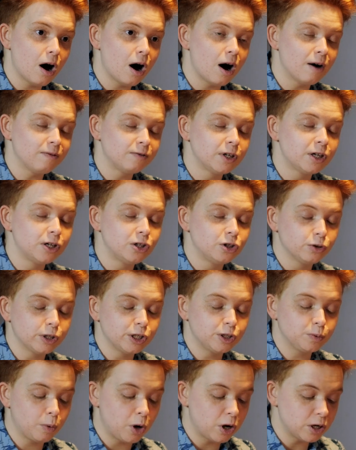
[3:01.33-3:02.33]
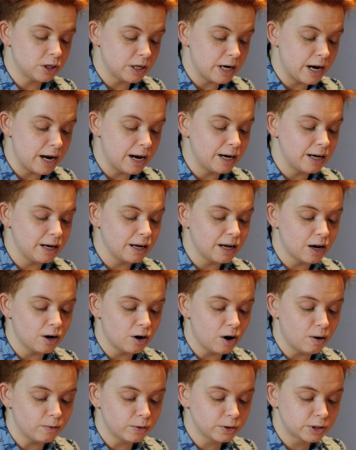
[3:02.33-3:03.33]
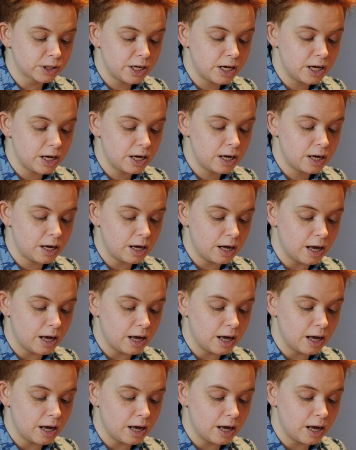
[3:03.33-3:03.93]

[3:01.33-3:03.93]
often enjoy spontaneity and novelty,